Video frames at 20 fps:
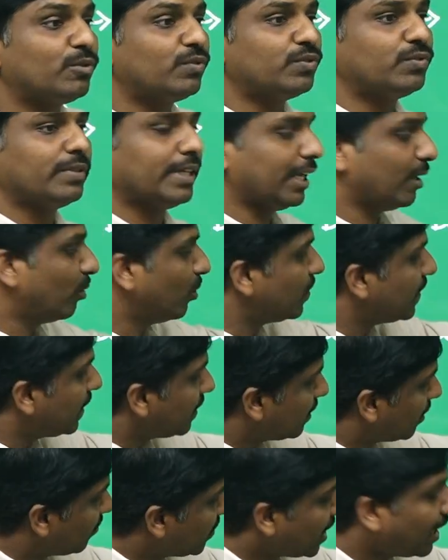ecosystems
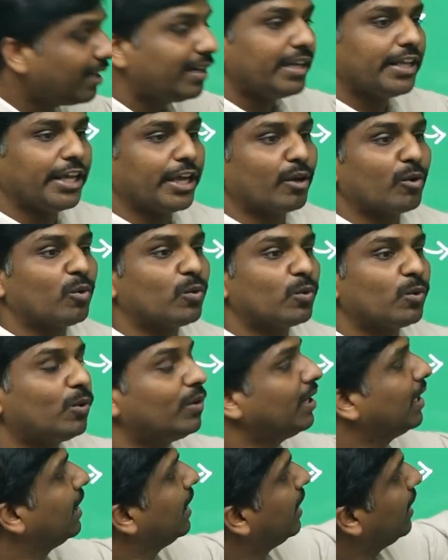and ecotone,
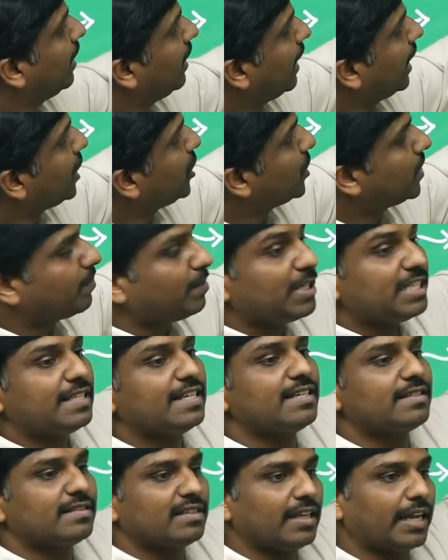edge species
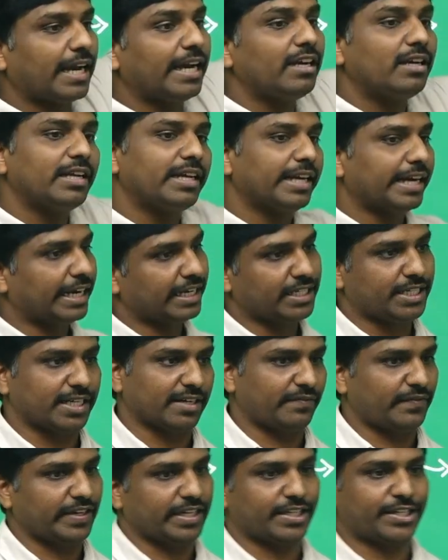and edge
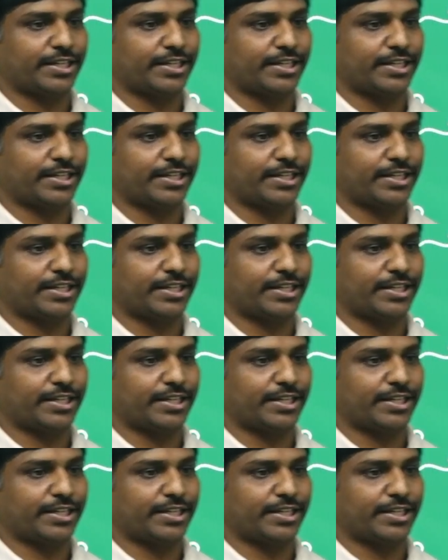effect.